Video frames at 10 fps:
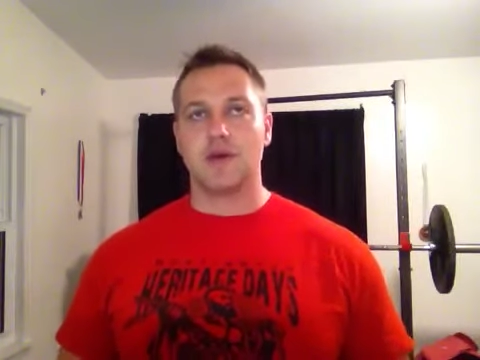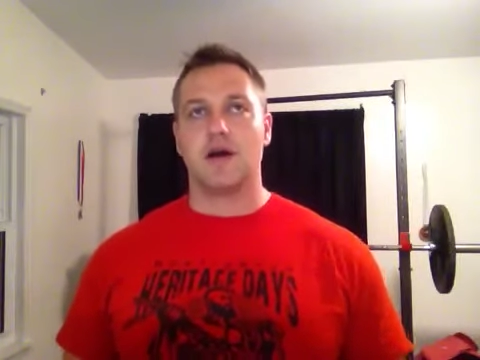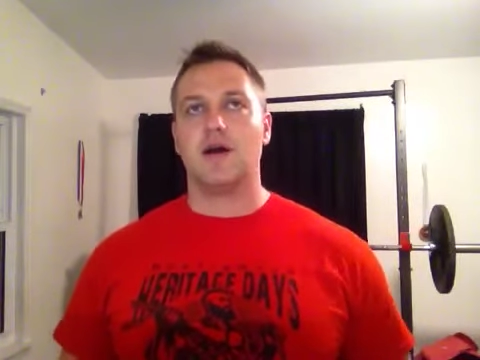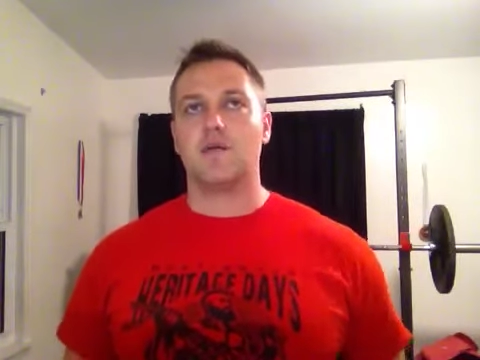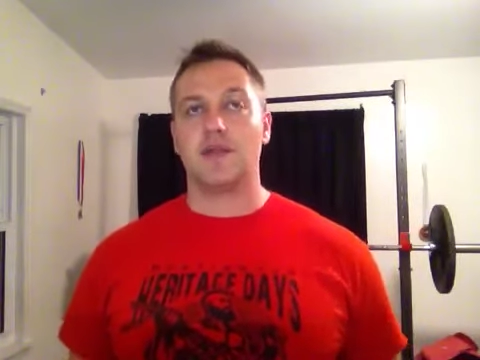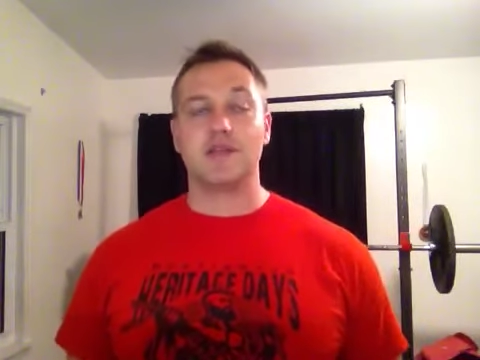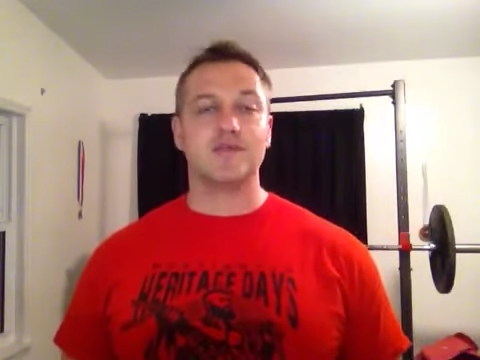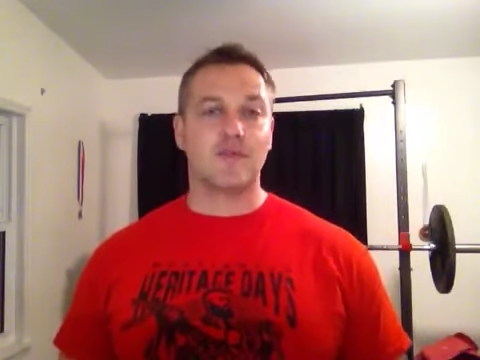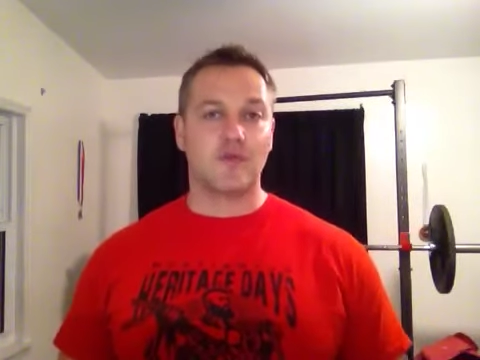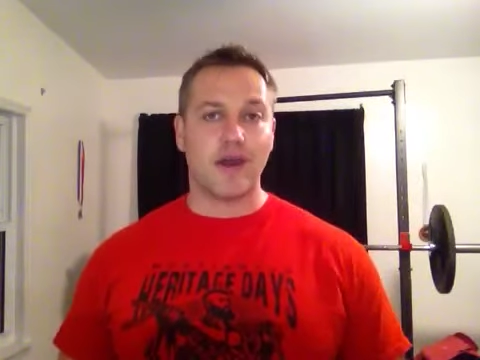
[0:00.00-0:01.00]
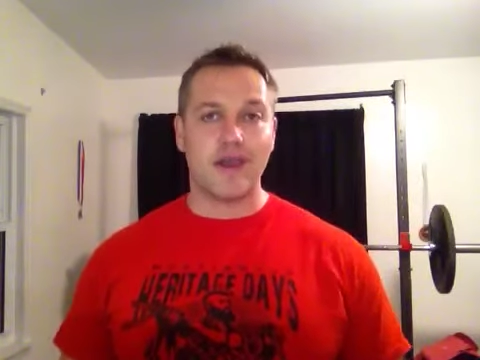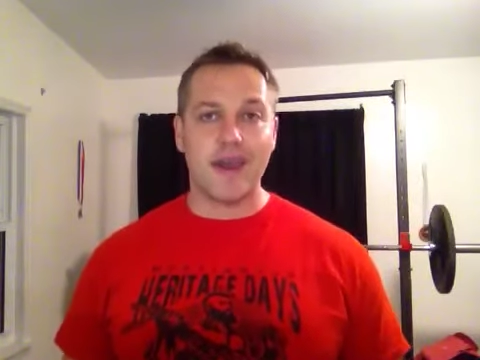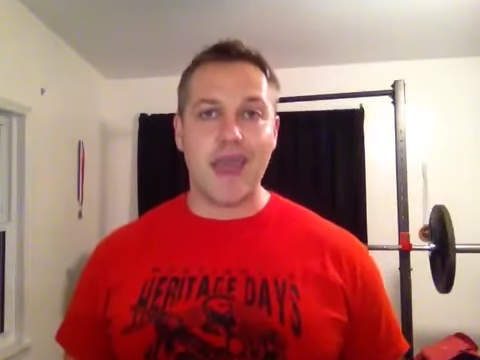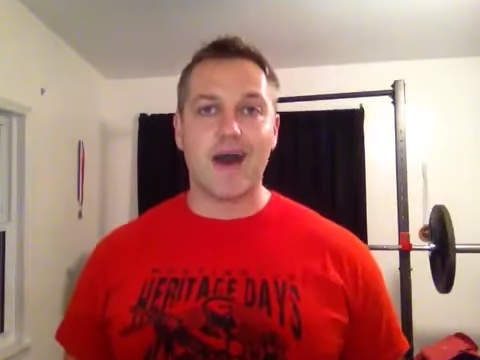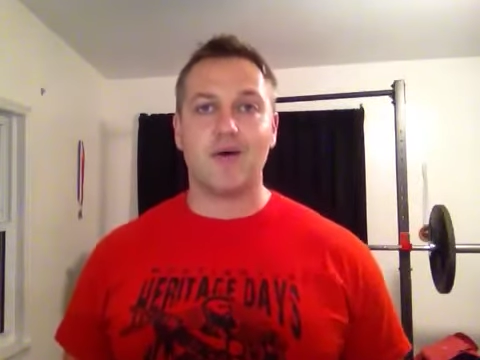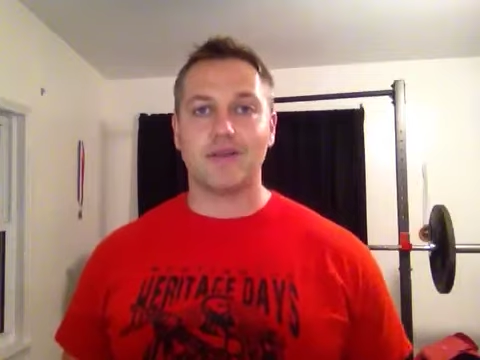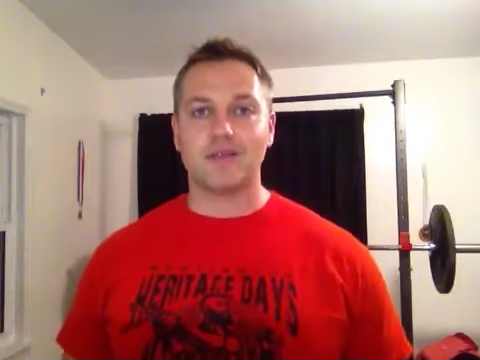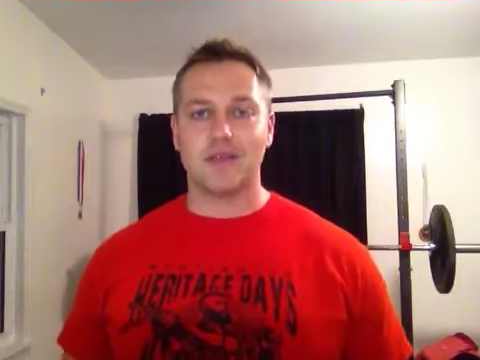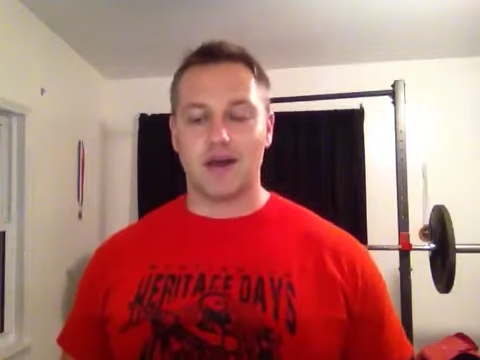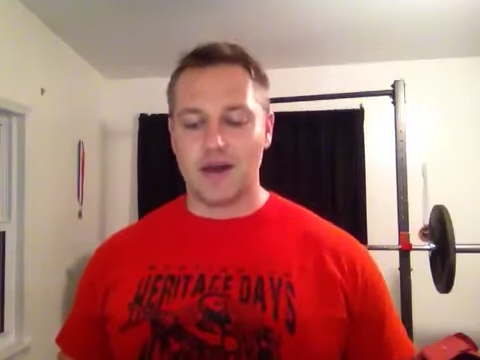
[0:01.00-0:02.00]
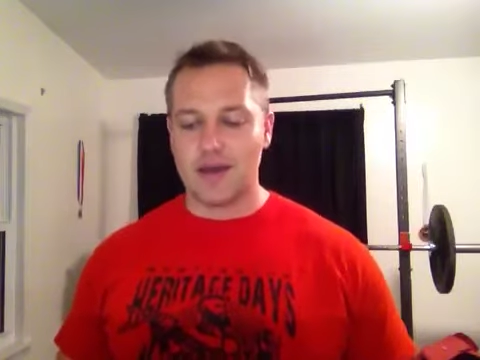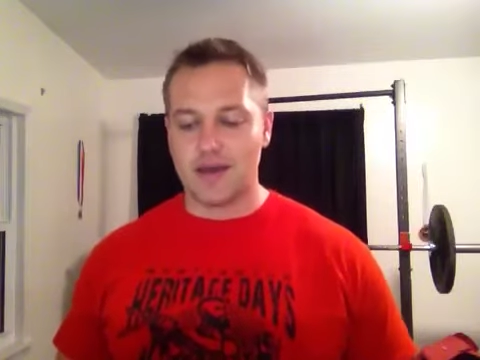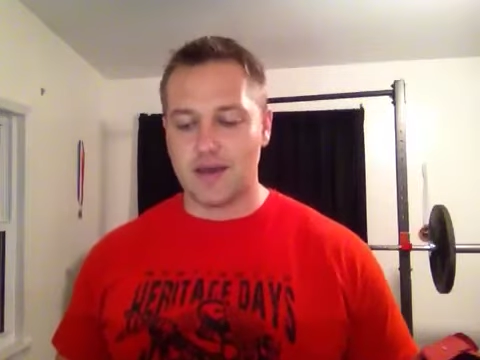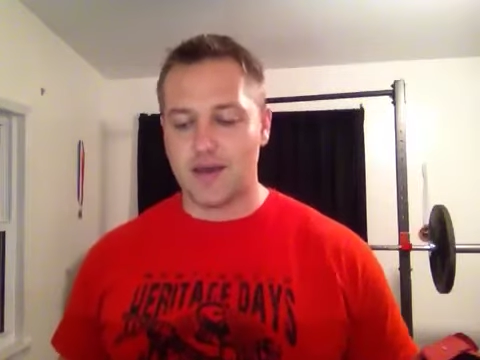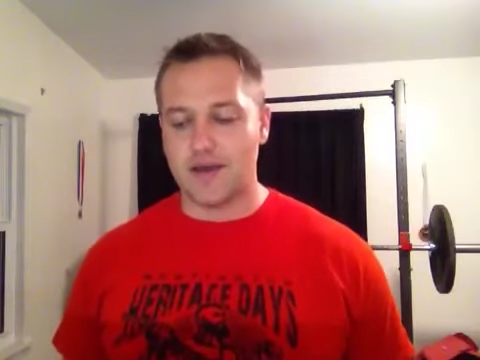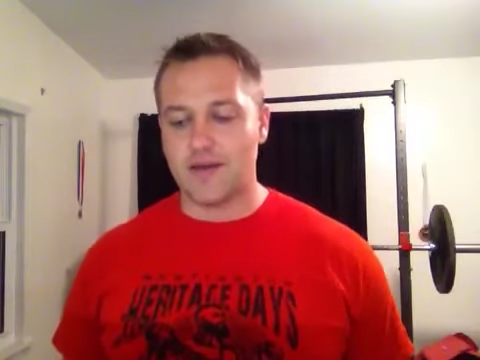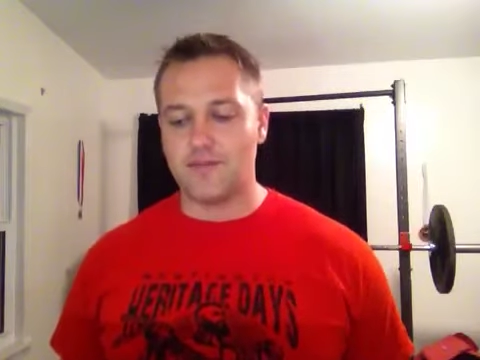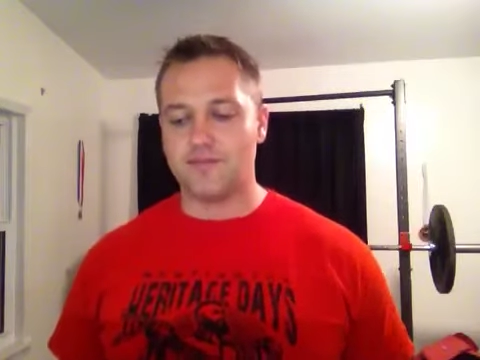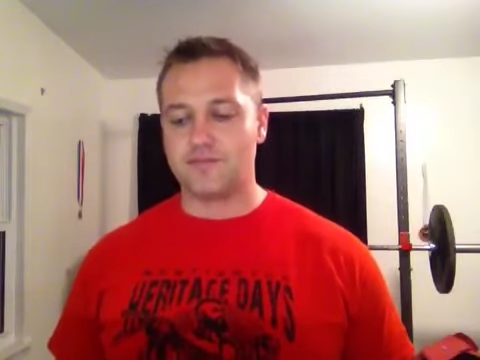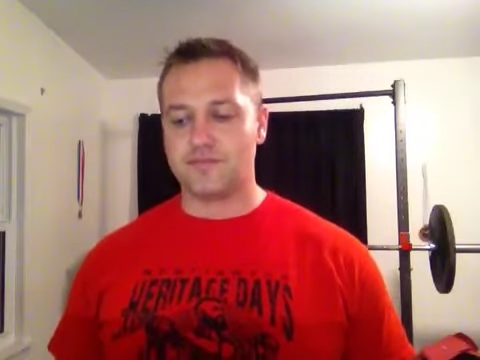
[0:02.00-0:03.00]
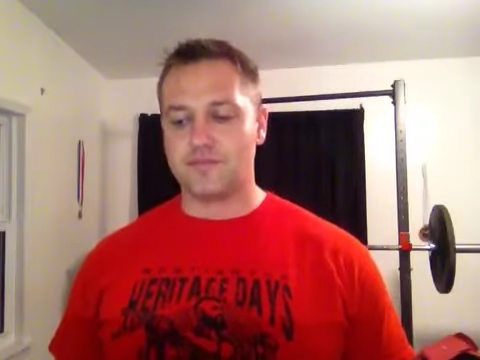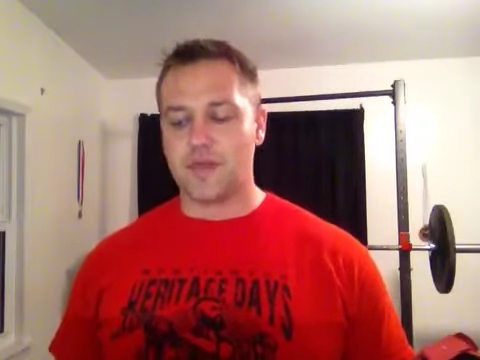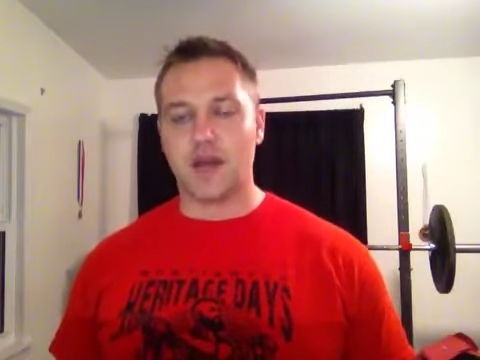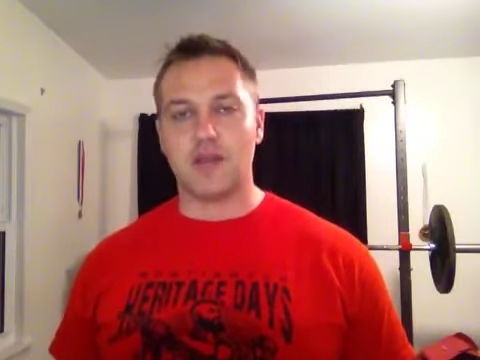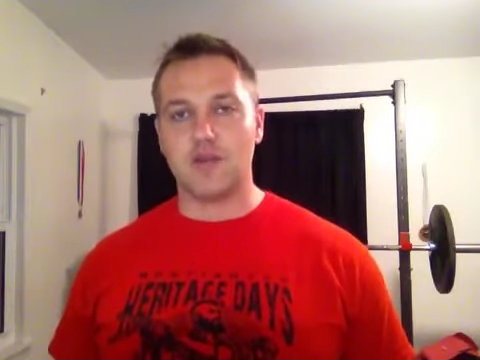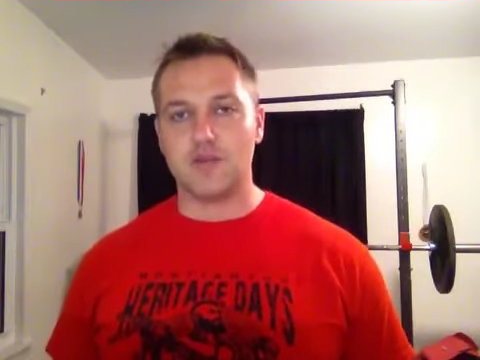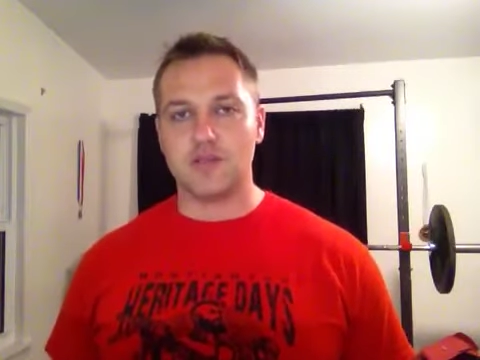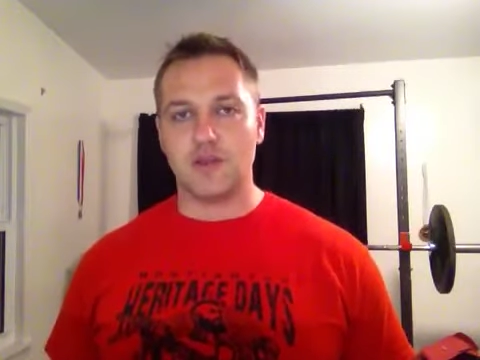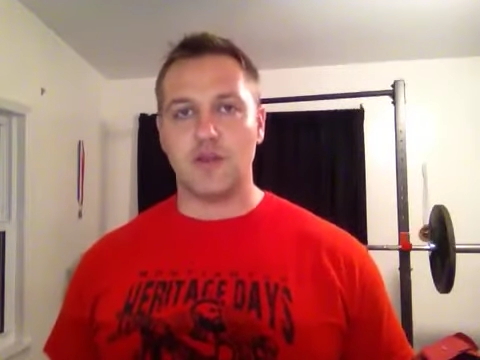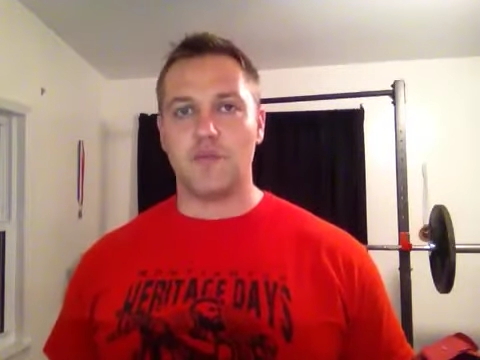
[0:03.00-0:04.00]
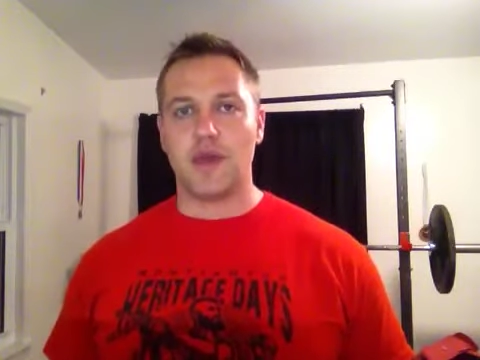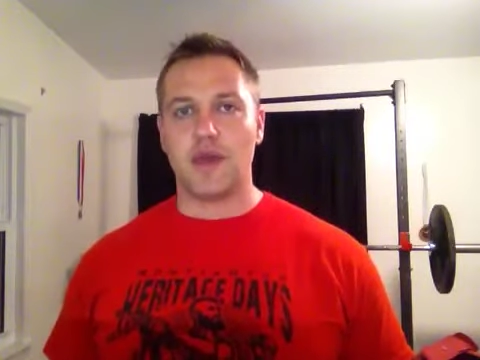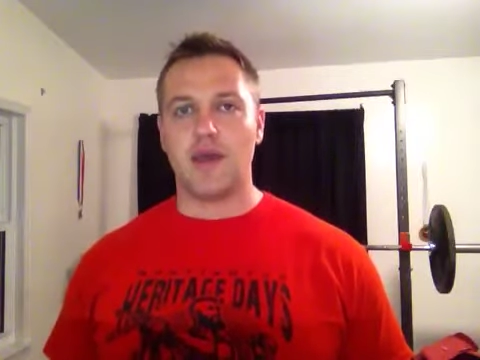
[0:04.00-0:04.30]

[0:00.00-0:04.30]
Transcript: at least for right now, it's not a huge deal to me.